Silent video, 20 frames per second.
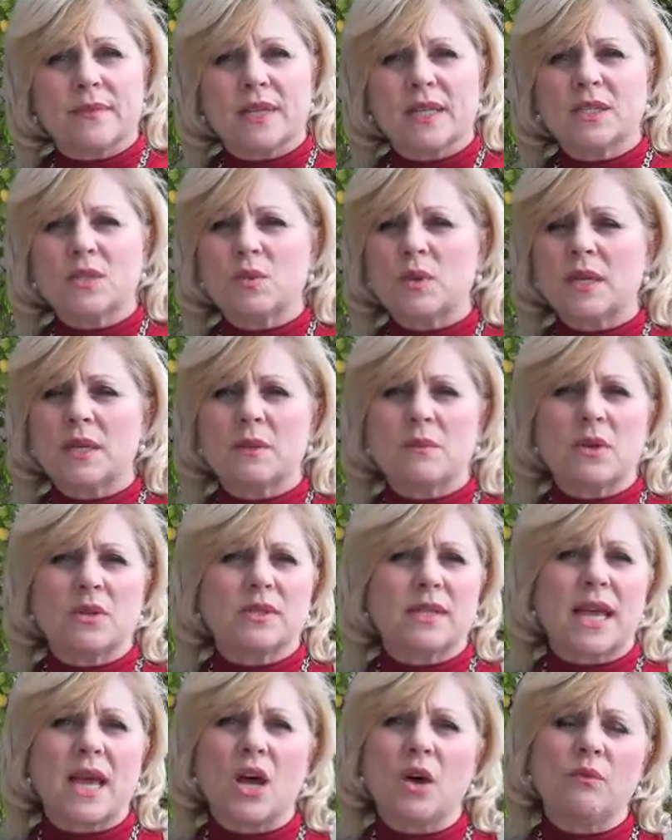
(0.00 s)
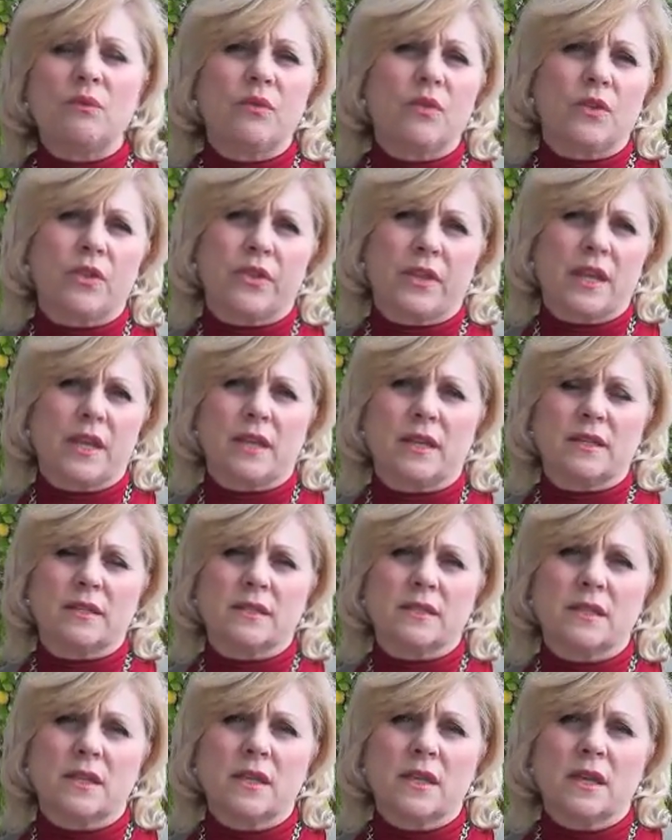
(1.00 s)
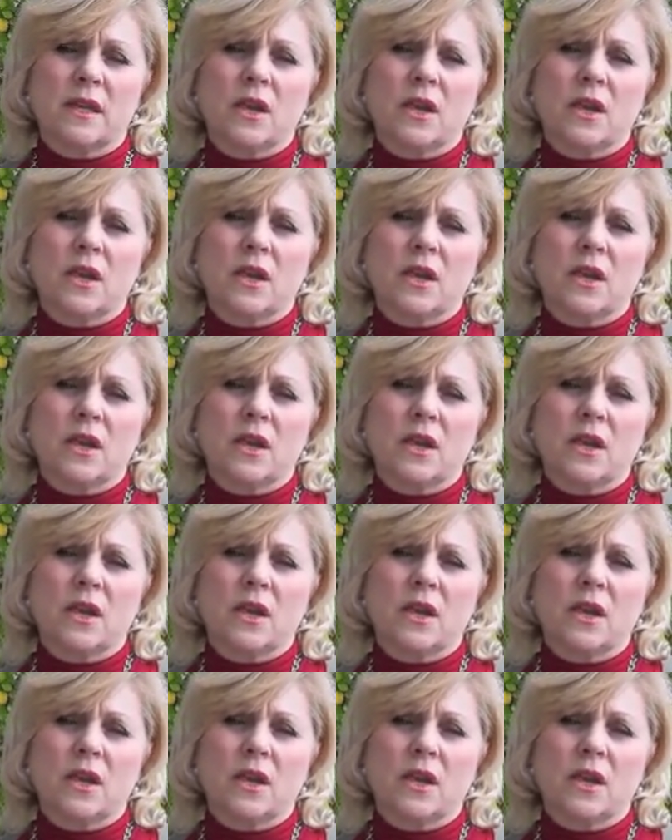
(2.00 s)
It's one of the most helpful things